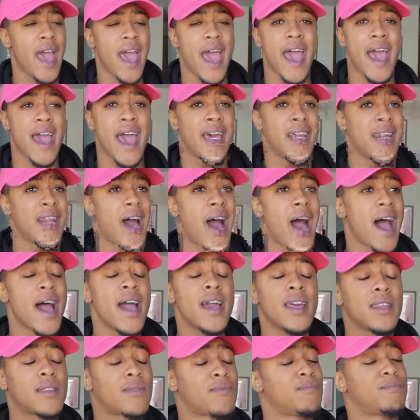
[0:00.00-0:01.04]
and
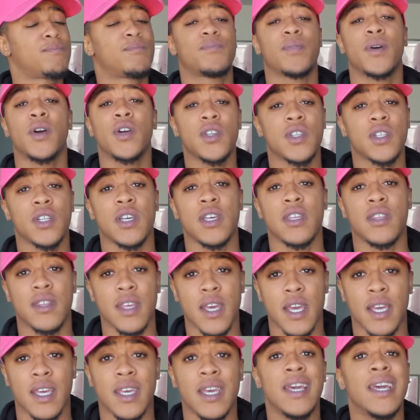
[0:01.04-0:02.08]
I personally
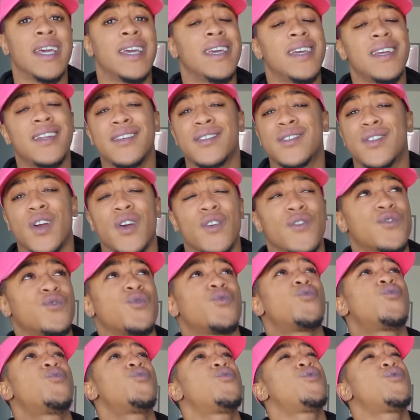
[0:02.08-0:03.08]
think he deserves